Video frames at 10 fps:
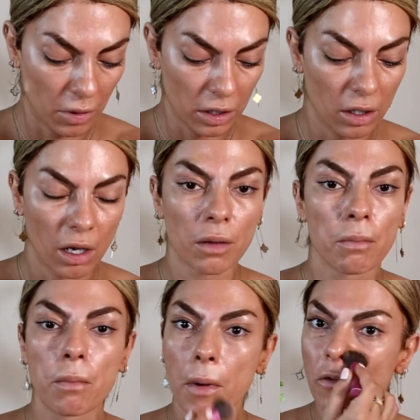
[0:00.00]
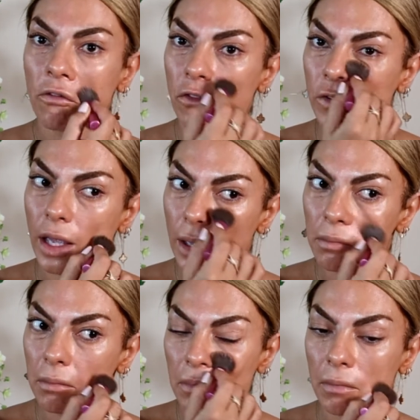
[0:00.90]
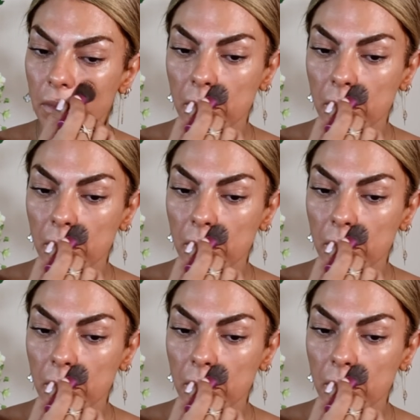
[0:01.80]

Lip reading: But I buff them